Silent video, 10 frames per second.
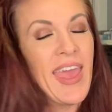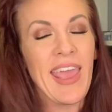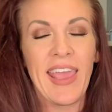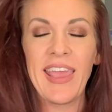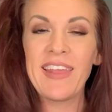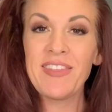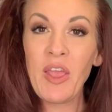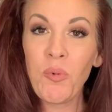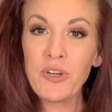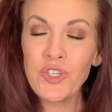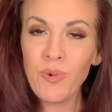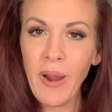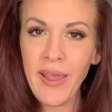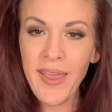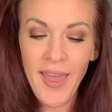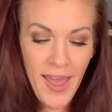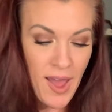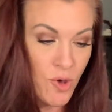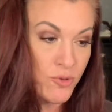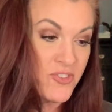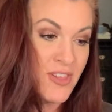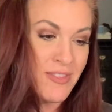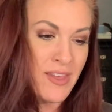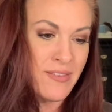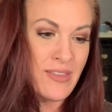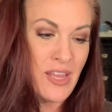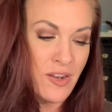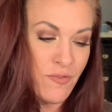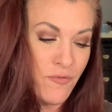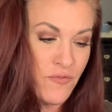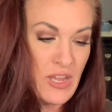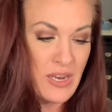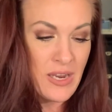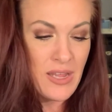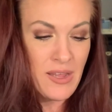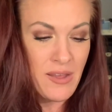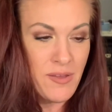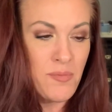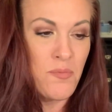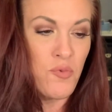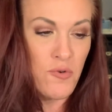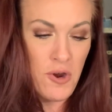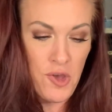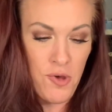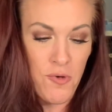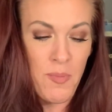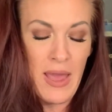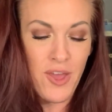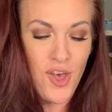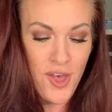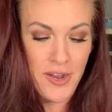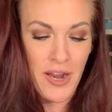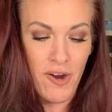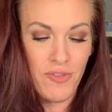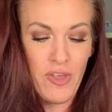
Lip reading: and they were trying out this InfinitiPRO by Conair,